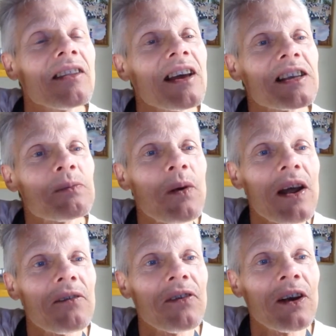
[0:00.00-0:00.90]
Thanks,
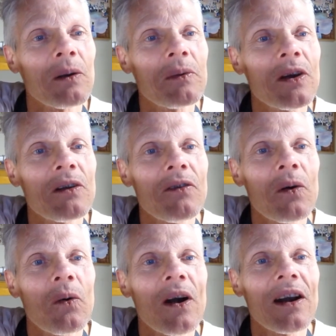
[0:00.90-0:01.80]
Brett, for your
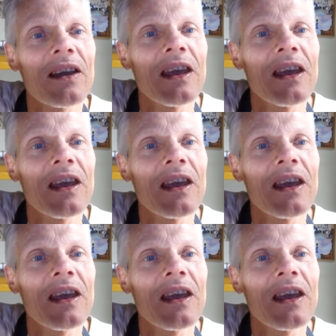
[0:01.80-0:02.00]
beautiful work.